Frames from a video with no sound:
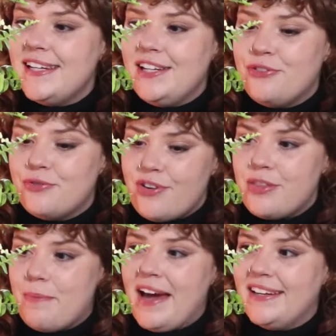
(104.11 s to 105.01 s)
in
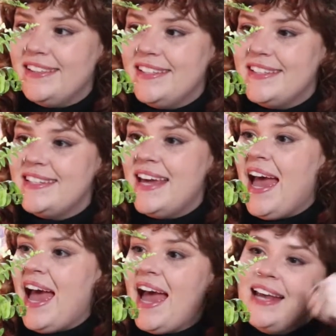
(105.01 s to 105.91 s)
growth patterns
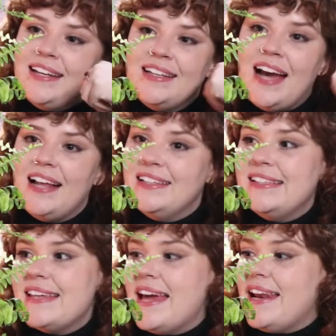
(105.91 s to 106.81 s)
and
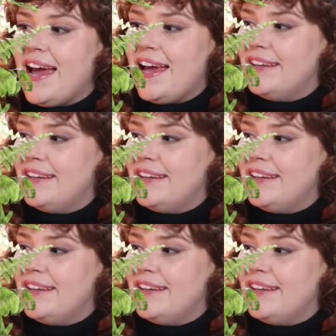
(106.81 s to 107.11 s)
colors and